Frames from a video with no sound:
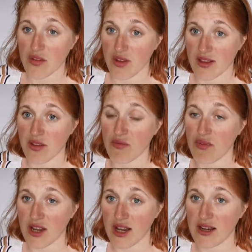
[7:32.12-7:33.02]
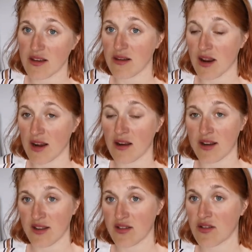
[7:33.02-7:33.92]
So it's a really kind of
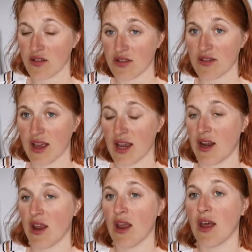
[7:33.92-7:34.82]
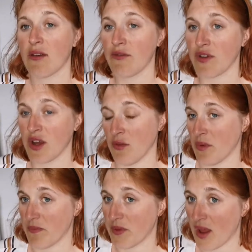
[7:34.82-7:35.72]
disgusting
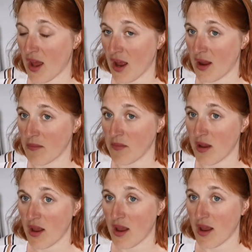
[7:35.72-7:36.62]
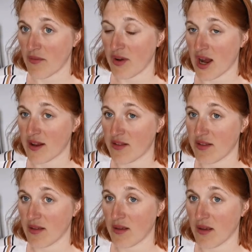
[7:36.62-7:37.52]
view
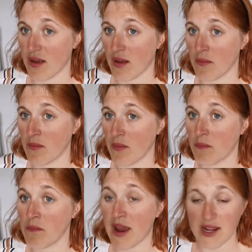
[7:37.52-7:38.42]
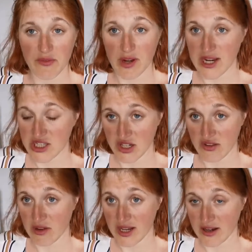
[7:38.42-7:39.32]
that many
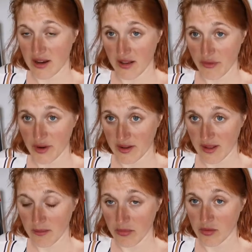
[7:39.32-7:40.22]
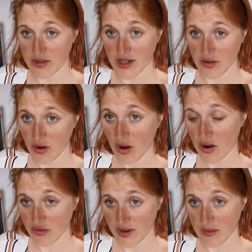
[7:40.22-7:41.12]
religious leaders, for example, did
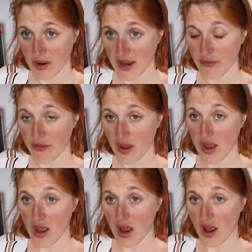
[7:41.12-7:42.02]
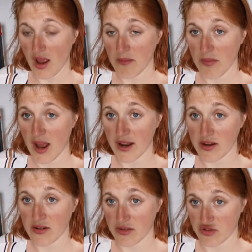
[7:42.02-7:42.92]
not agree with,
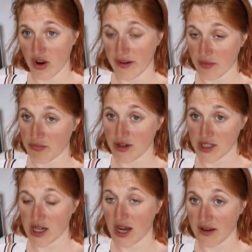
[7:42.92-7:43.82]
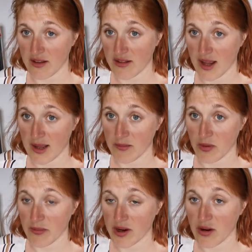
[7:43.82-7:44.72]
and tried to preach against it.
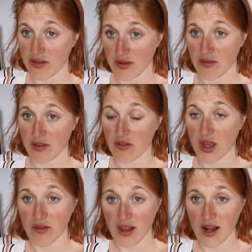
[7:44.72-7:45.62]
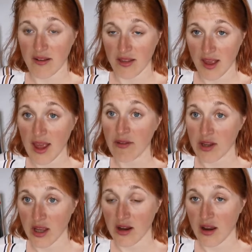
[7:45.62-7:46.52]
But because it was a
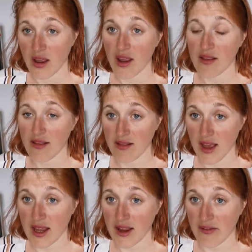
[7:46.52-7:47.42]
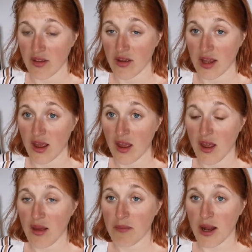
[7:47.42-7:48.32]
totalitarian state, a
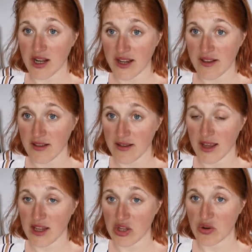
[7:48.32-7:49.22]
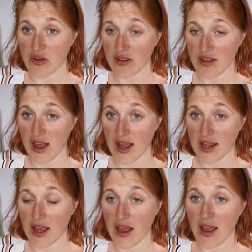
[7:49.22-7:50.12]
police state, you could
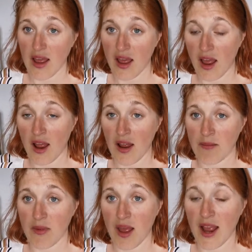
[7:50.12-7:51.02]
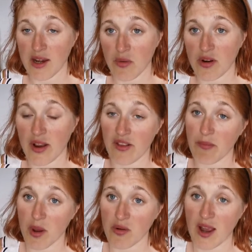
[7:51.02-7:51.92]
say, anyone that
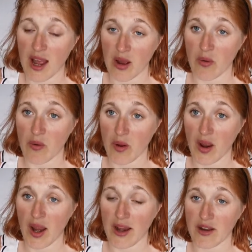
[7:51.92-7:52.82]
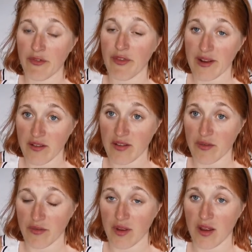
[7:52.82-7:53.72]
spoke out in defence
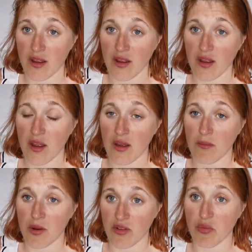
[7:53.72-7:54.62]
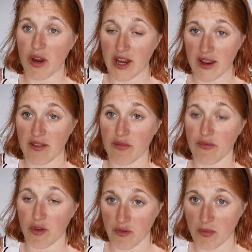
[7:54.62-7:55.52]
of the most weakest
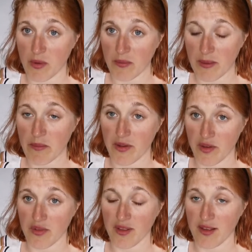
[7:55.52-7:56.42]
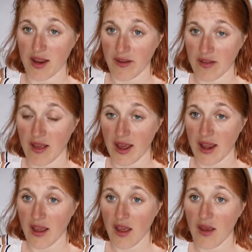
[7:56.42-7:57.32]
and vulnerable members of
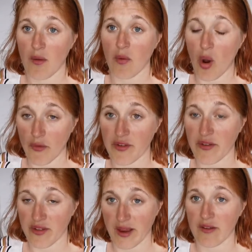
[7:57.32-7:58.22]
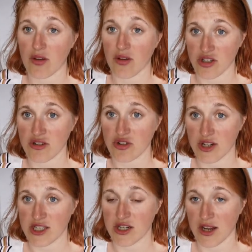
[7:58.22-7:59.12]
society were often sent to
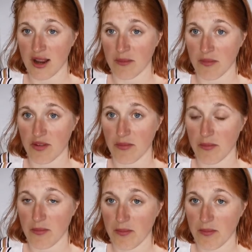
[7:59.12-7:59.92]
concentration camps.